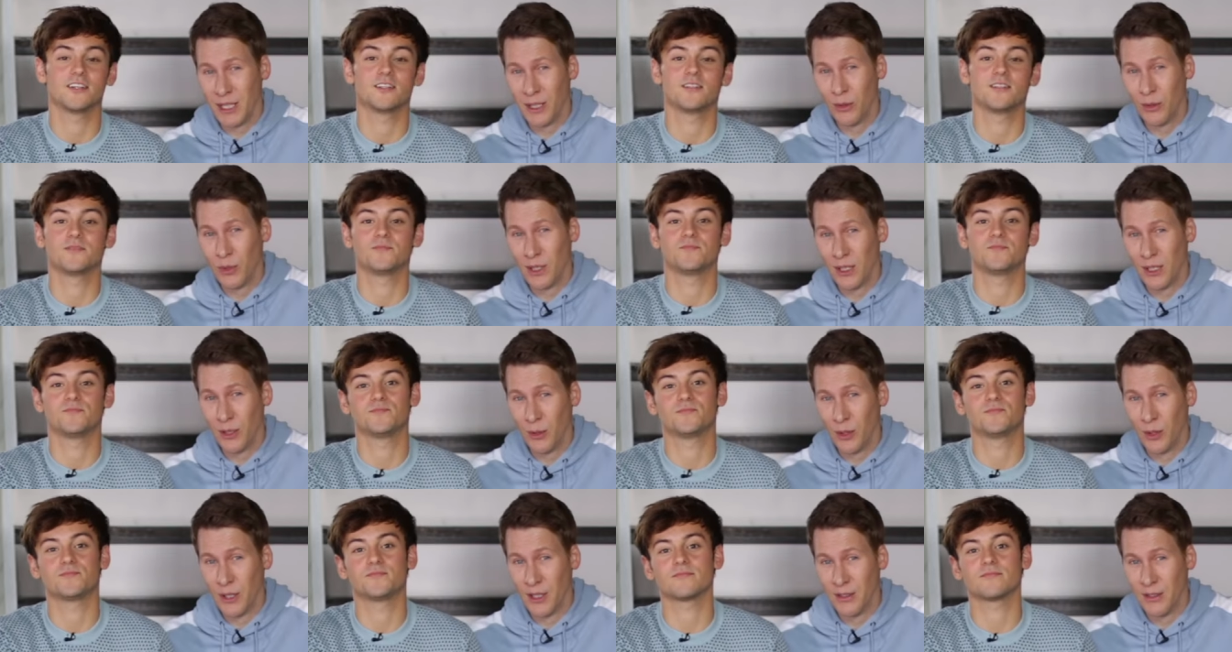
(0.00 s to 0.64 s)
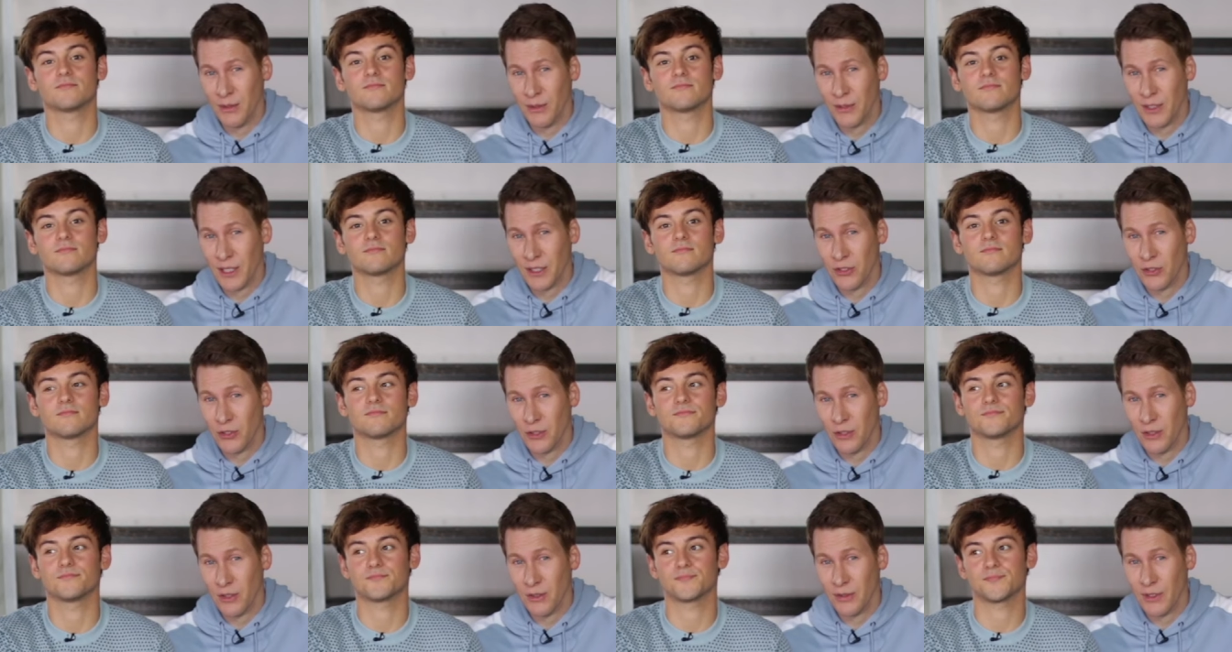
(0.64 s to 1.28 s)
Speaker 1: I mean, a real one.
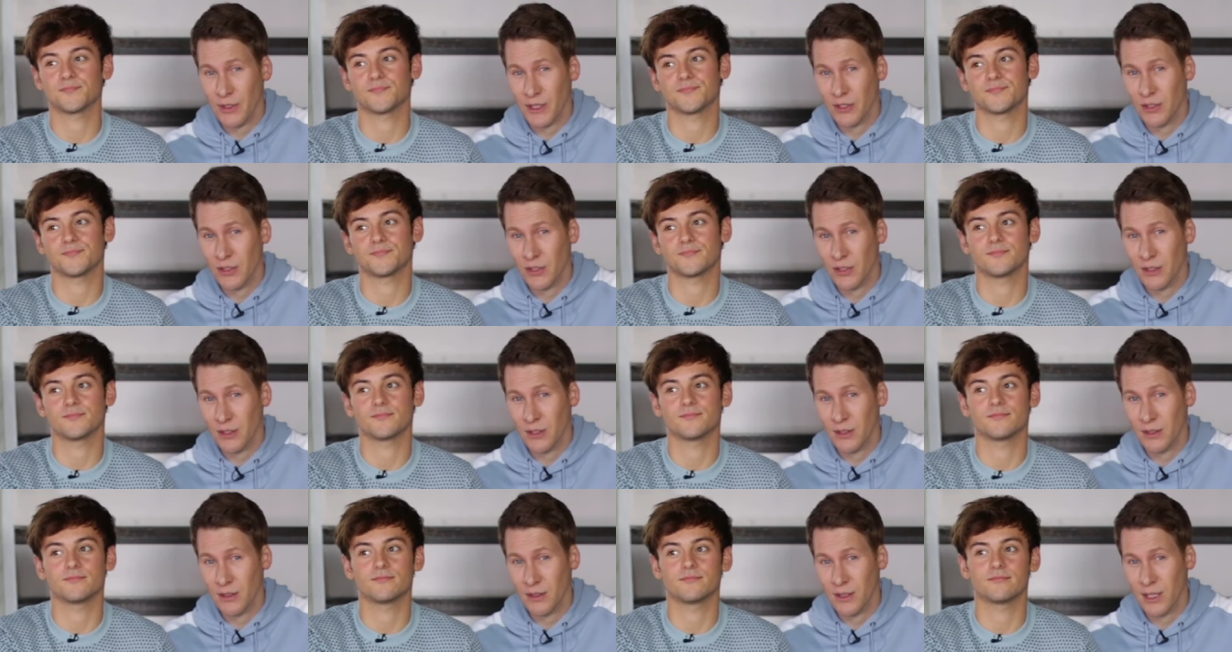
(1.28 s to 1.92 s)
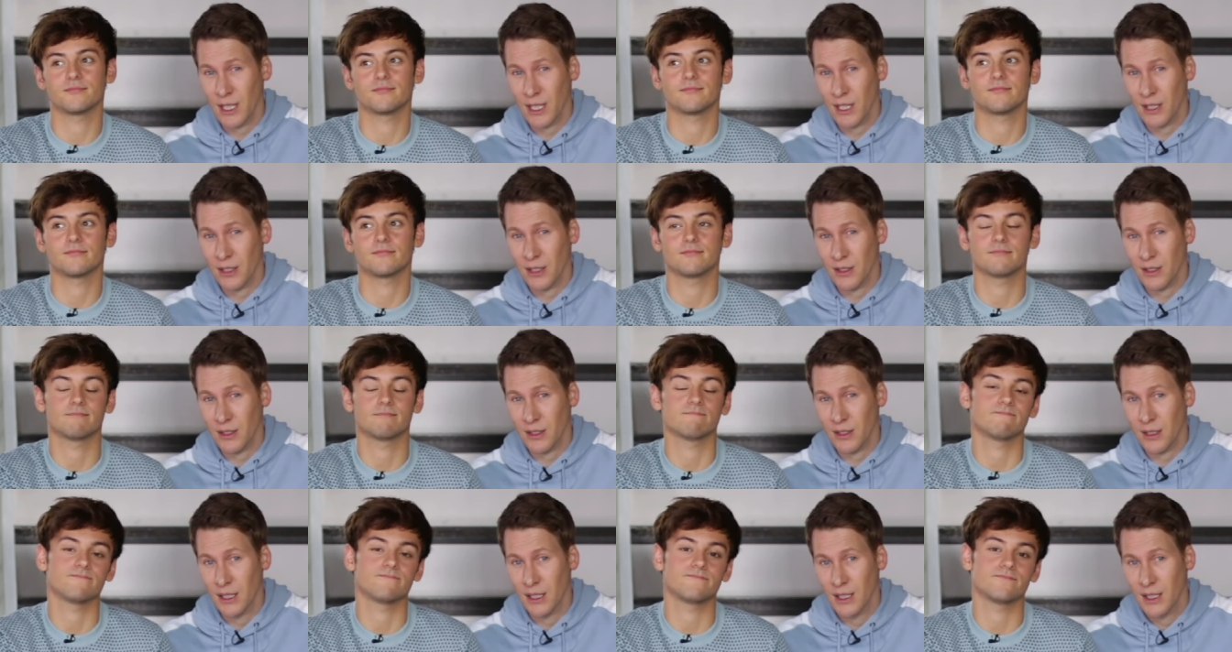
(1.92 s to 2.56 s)
Fictional, fictional
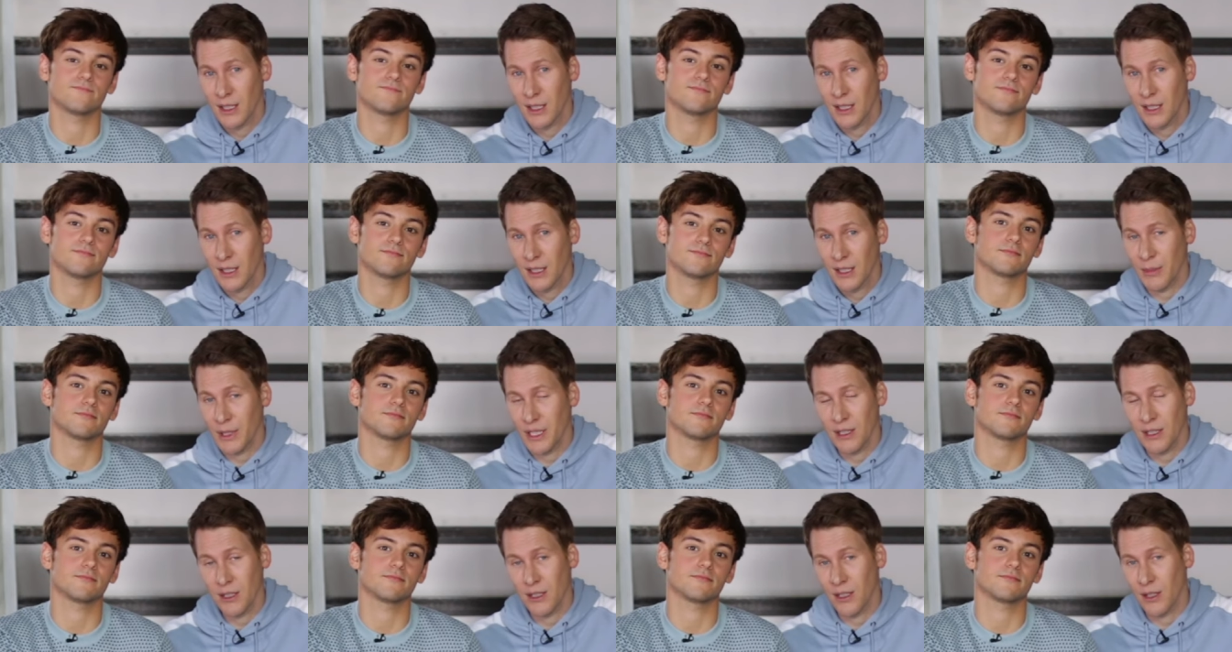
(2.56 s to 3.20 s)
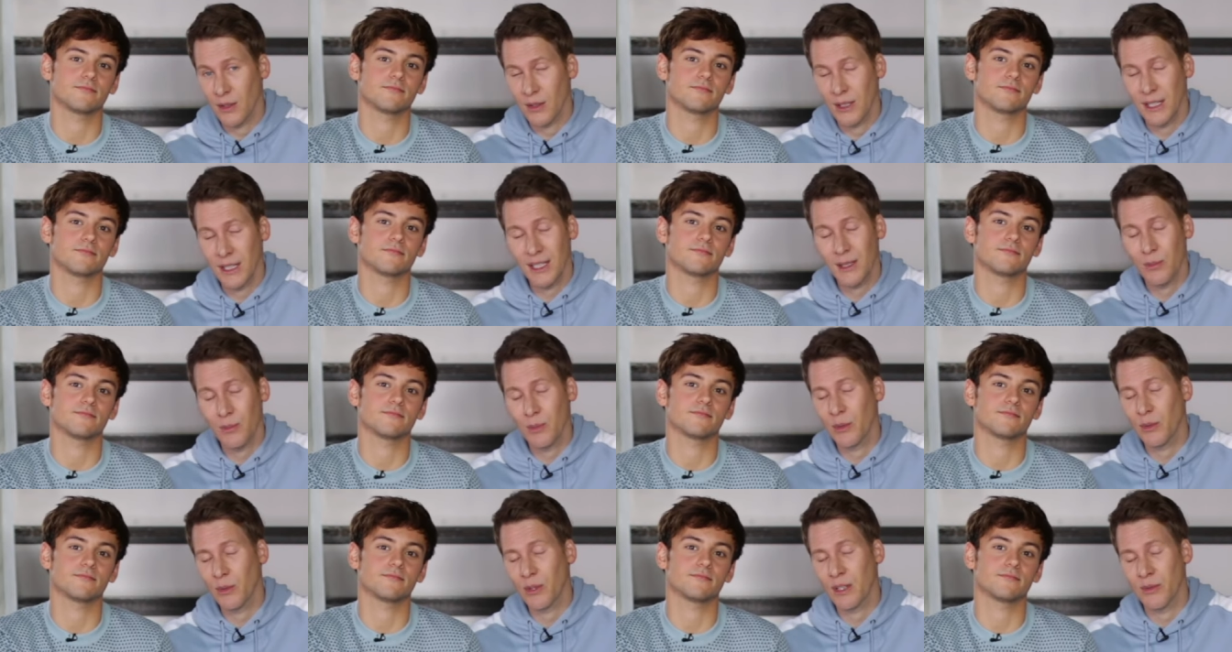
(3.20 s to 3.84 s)
character. I mean, you know, he
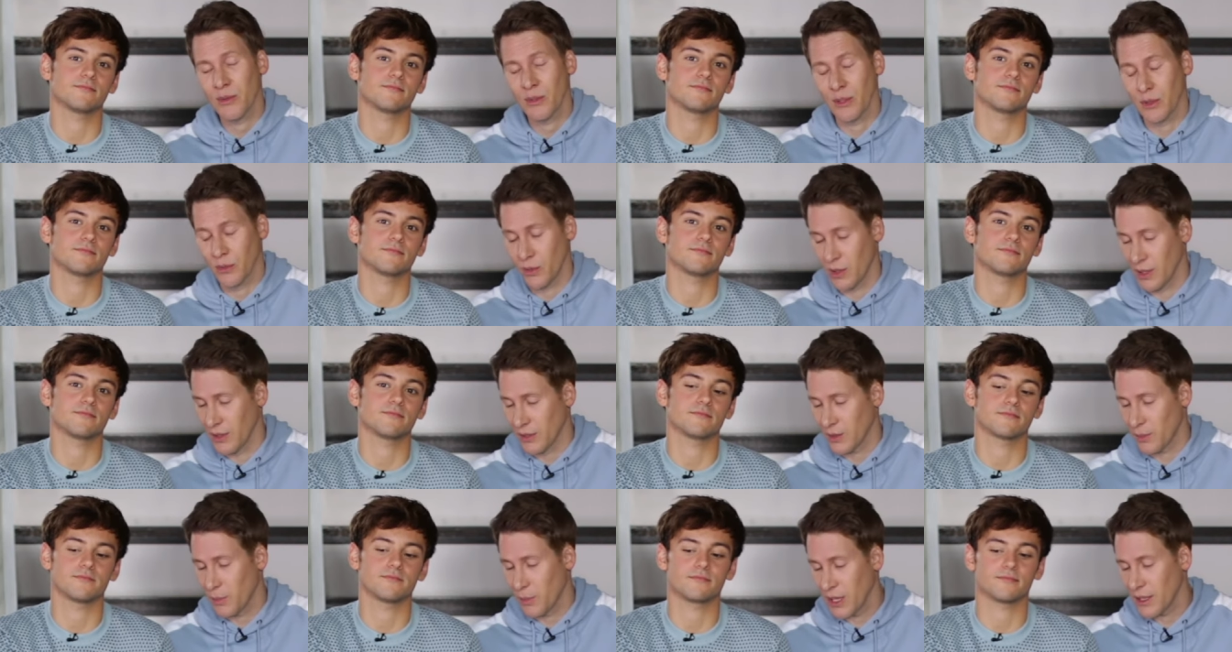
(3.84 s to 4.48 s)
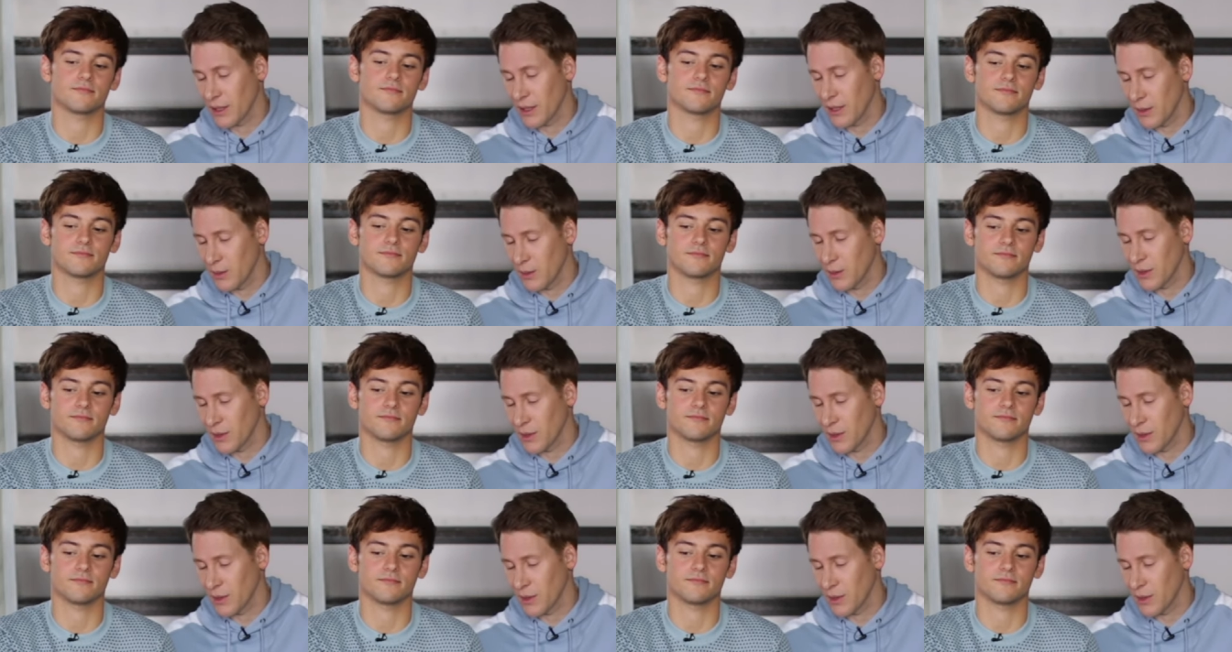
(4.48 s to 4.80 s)
can be whatever he wants. But